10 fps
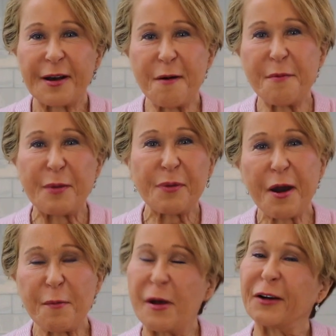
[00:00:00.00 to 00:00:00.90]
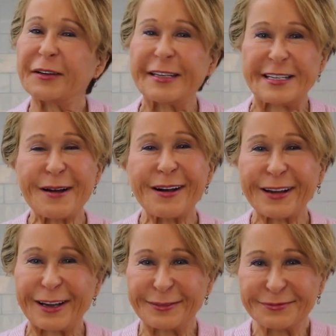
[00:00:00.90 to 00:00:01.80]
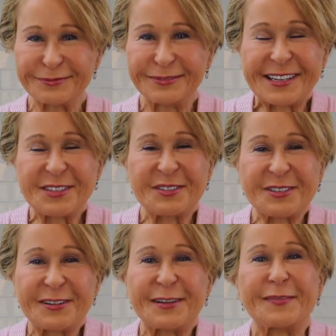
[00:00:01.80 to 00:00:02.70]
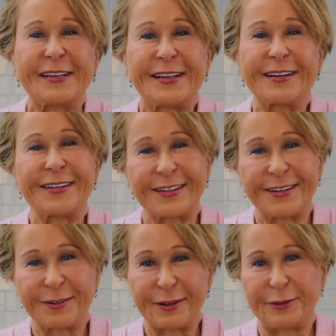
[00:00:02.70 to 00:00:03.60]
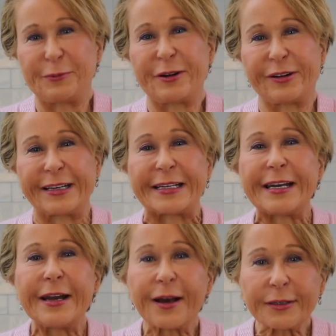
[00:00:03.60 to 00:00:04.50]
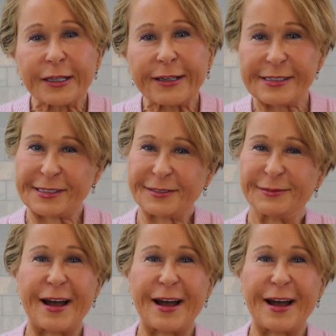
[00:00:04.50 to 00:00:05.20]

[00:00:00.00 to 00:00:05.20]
Homemade buttermilk. You're welcome. Thanks for joining me here on an oil and water nugget.